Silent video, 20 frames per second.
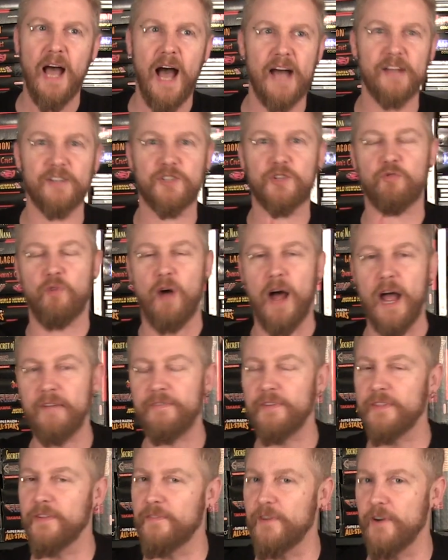and try
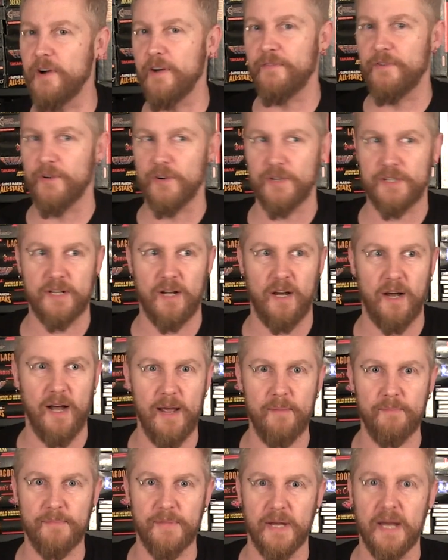for the very first time.